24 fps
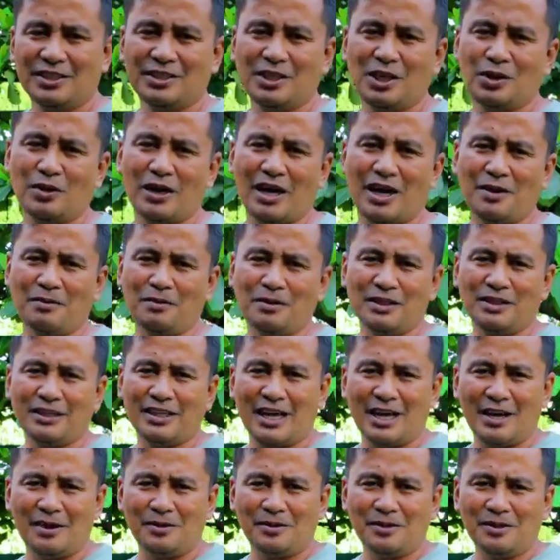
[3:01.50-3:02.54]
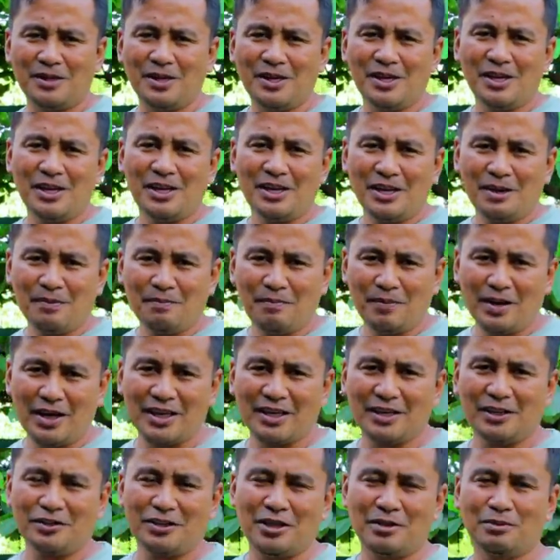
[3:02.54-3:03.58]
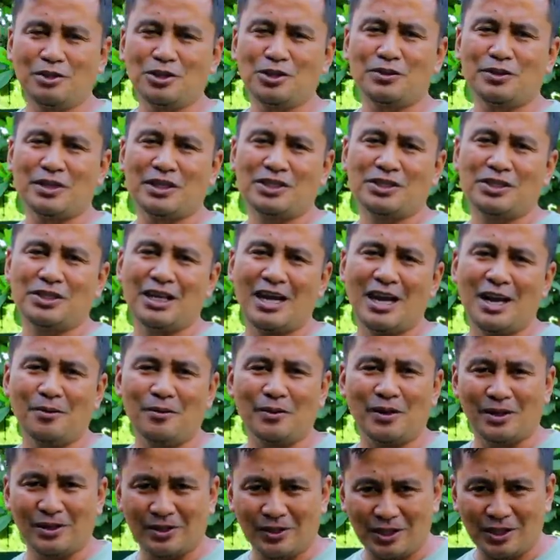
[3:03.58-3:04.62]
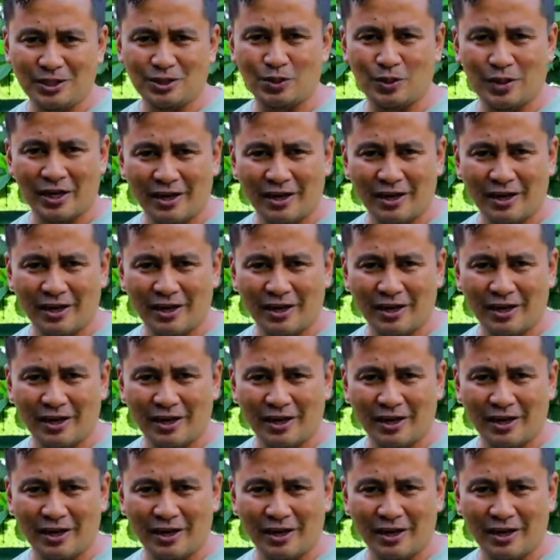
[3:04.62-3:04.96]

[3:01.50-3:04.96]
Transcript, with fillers: So I will now make a demonstration how we are going to